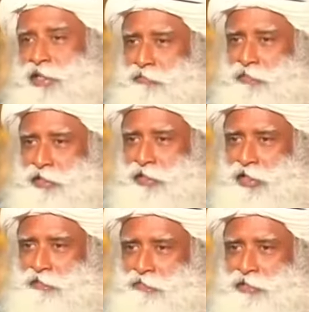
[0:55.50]
as an African
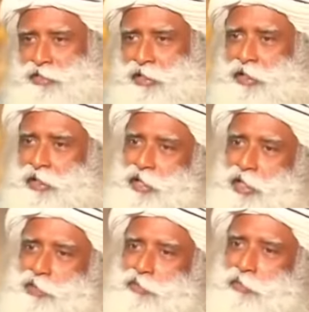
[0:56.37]
elephant,
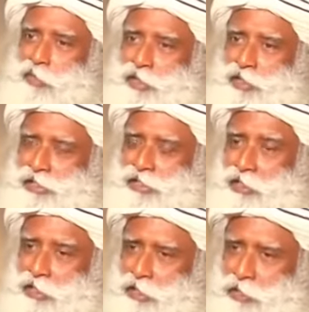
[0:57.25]
an earthworm born in this
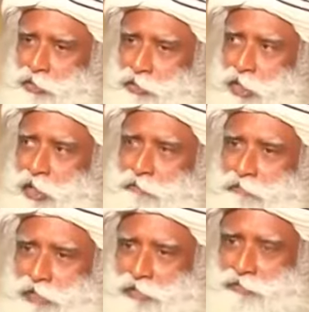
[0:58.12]
land is Hindu,
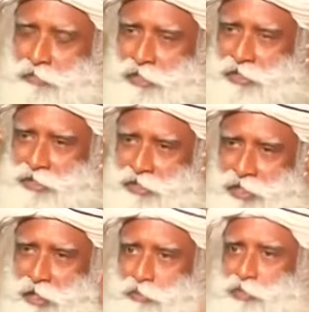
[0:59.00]
first we must
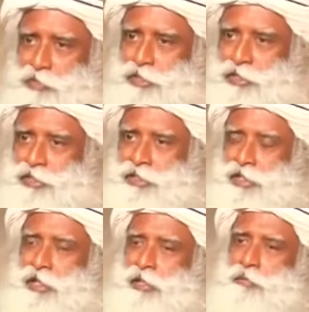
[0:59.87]
come to this,
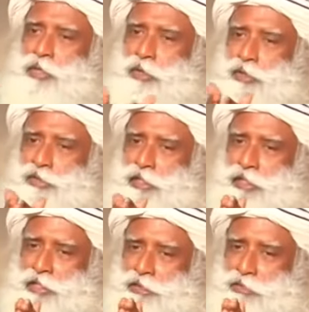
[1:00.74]
because
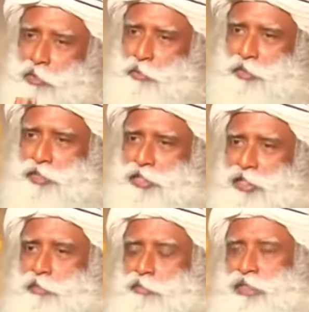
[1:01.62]
there is no
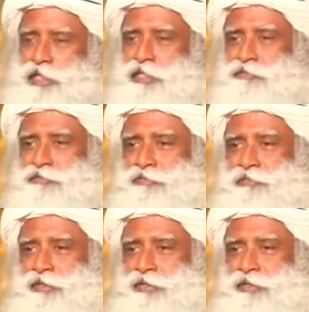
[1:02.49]
particular belief